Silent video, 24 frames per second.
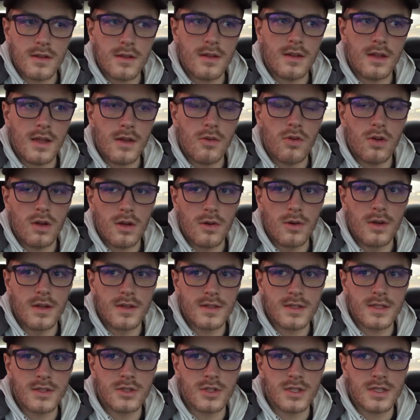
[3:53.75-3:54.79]
it
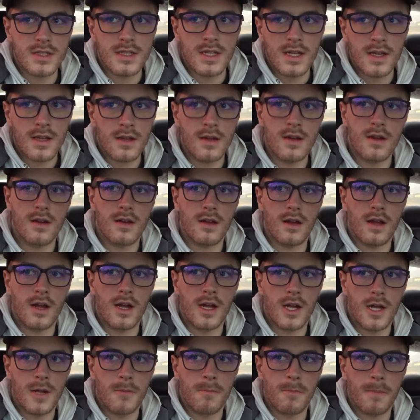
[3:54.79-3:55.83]
was interesting.
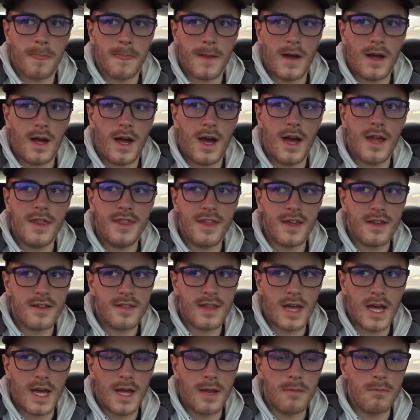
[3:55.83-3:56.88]
I think
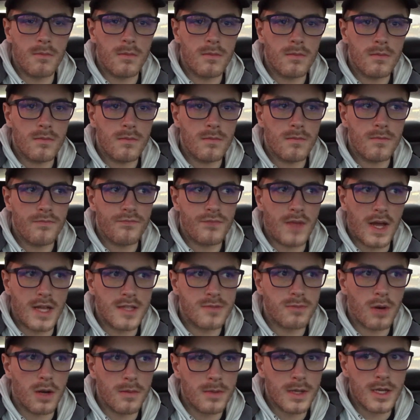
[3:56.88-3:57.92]
that's
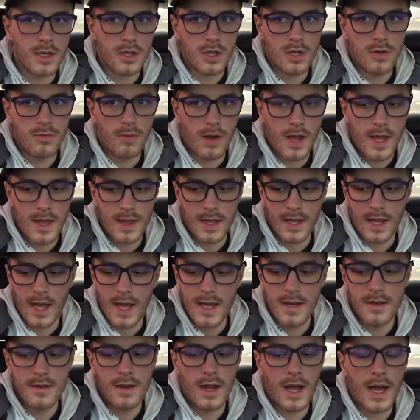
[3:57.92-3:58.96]
probably a good way. Like
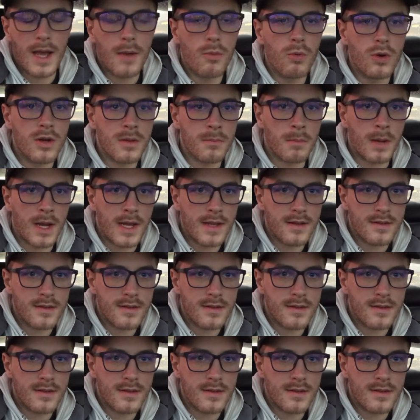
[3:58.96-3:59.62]
I wouldn't mind